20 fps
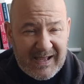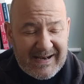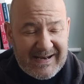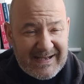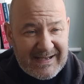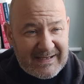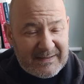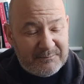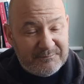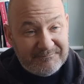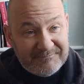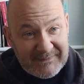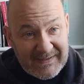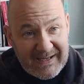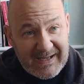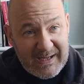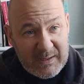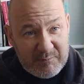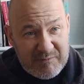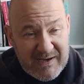And
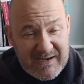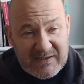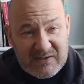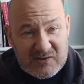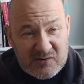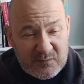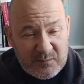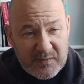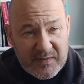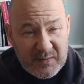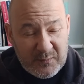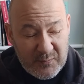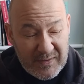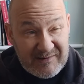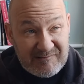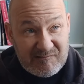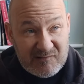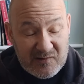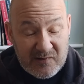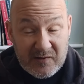he brings something,
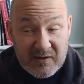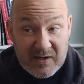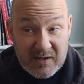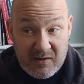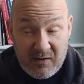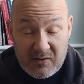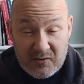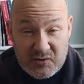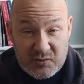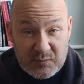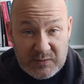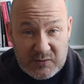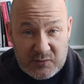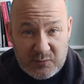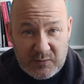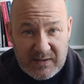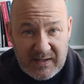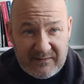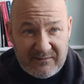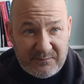when you're under the cosh,
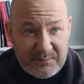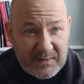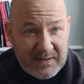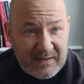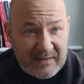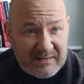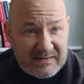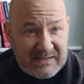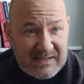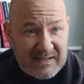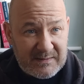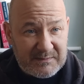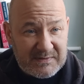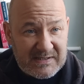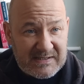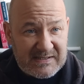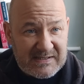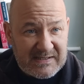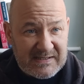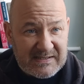which we have been at times
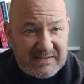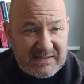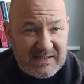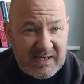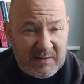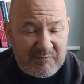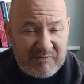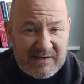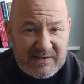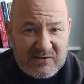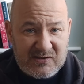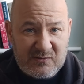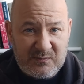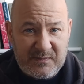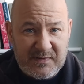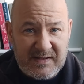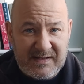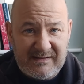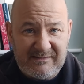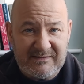this season, he brings
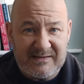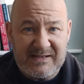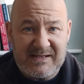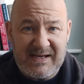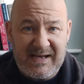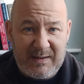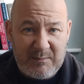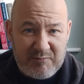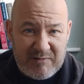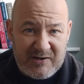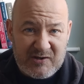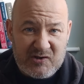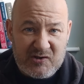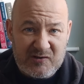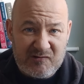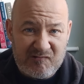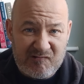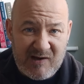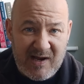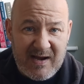something else. He brings
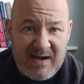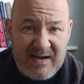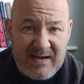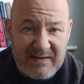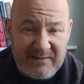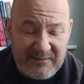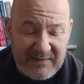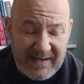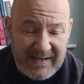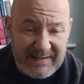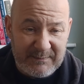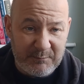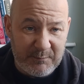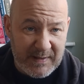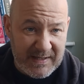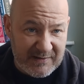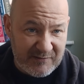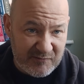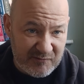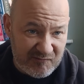you drive.
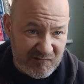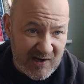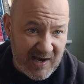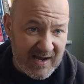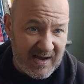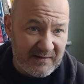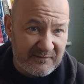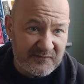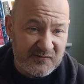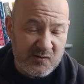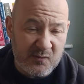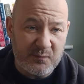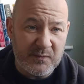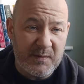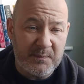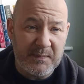He drives up